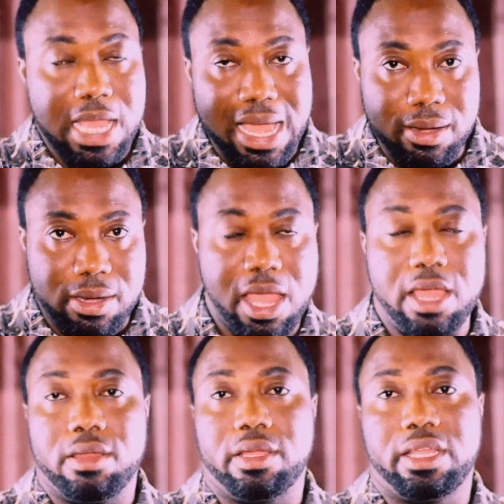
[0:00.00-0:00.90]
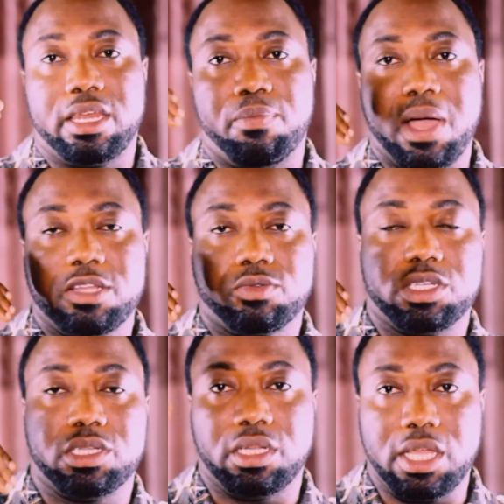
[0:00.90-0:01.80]
And then get a past
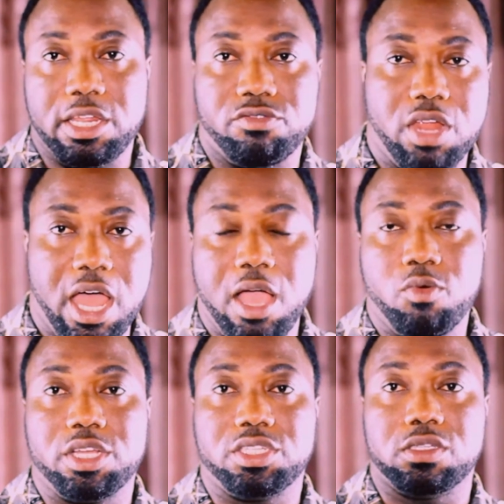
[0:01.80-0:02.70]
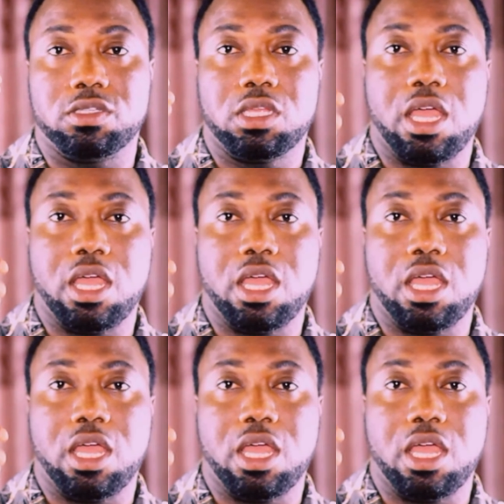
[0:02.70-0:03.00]
question, get a trial questions,